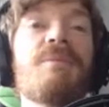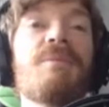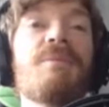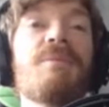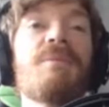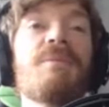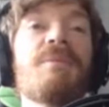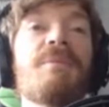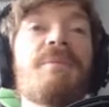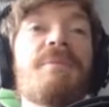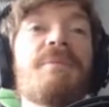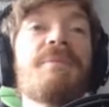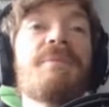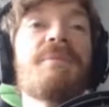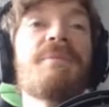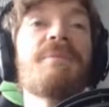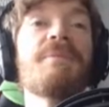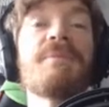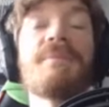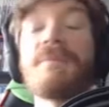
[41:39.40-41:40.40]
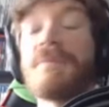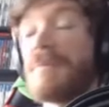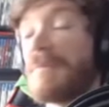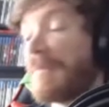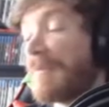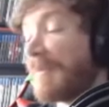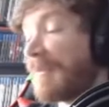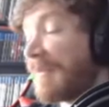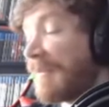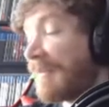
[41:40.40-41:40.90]

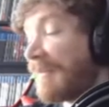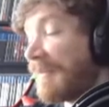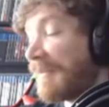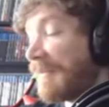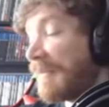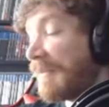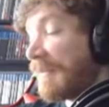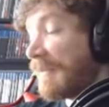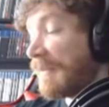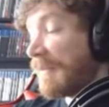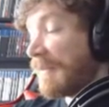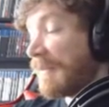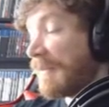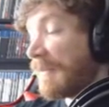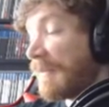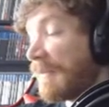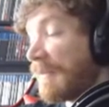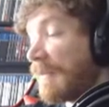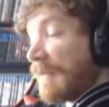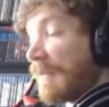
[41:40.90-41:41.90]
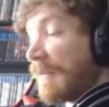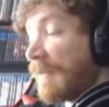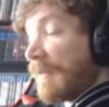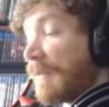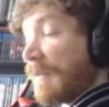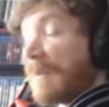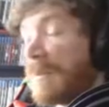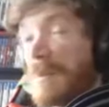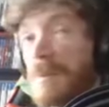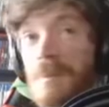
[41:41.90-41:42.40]

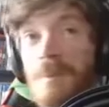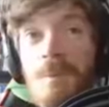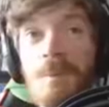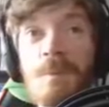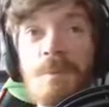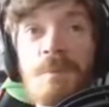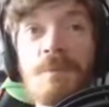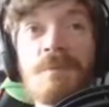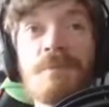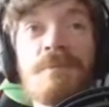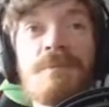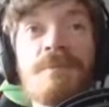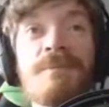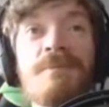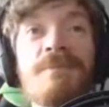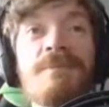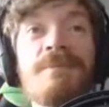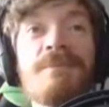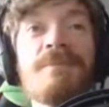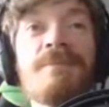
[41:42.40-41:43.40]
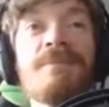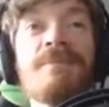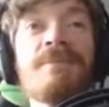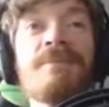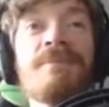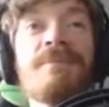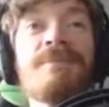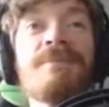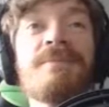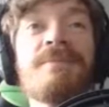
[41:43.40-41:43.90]

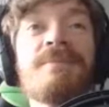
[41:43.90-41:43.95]
(silent)